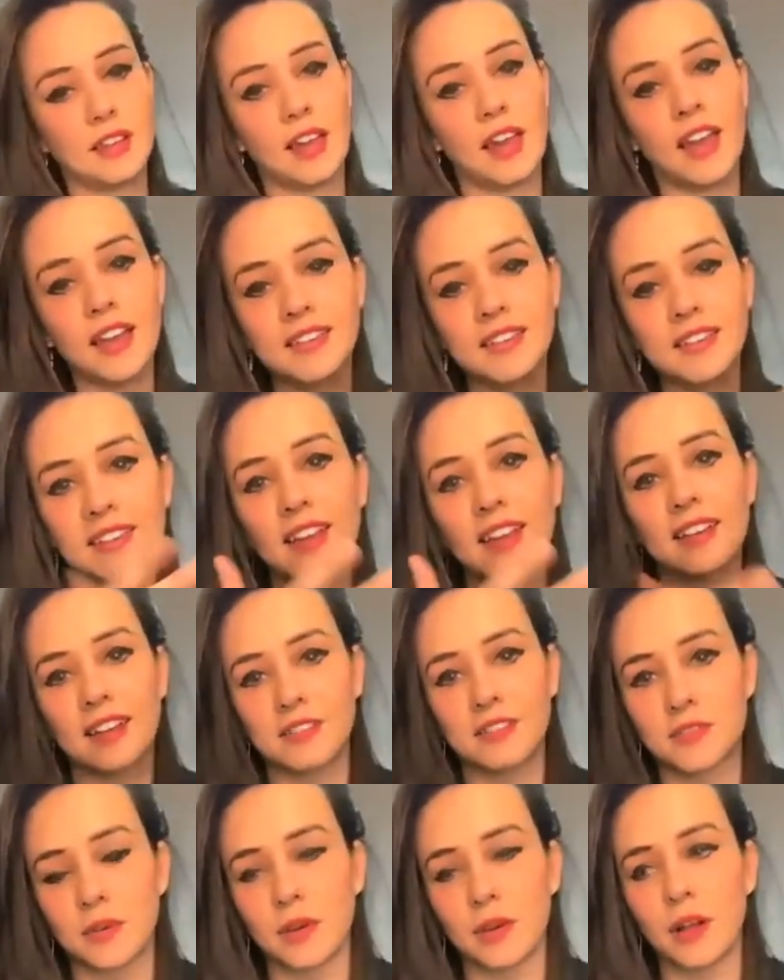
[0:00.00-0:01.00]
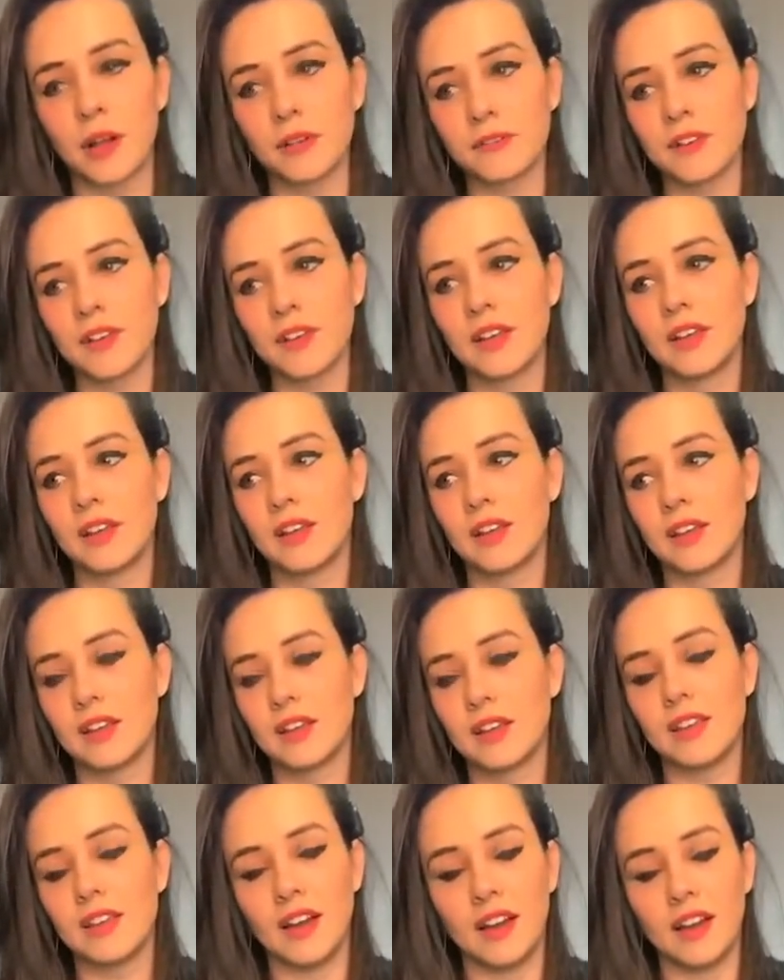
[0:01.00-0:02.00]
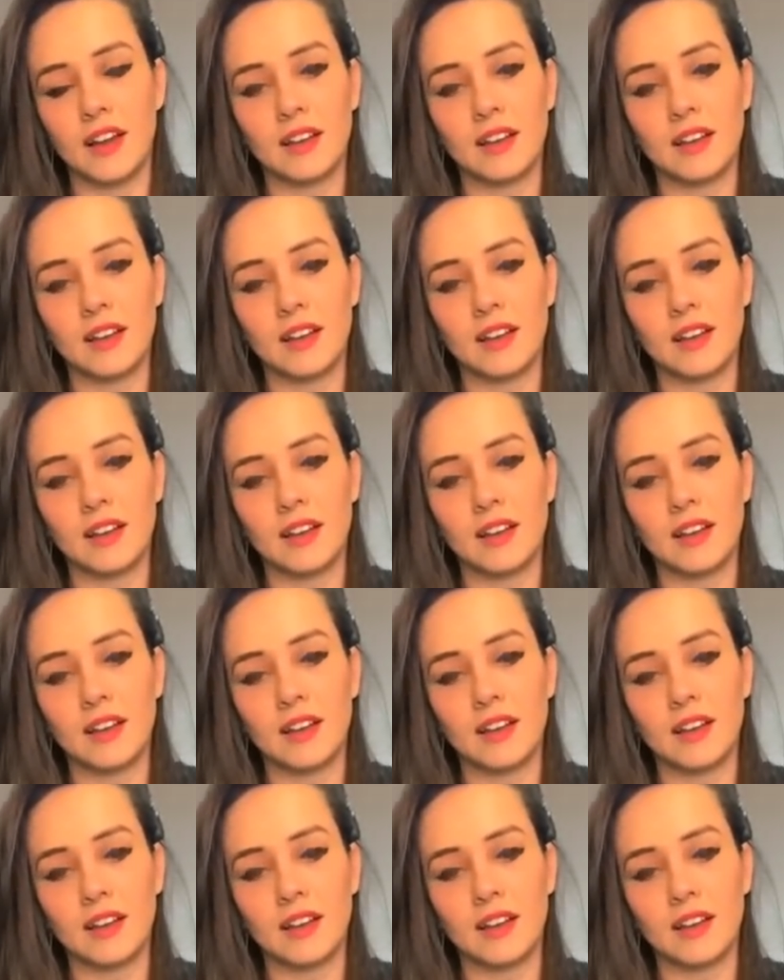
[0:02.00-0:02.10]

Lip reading: 8 and 12. Yeah.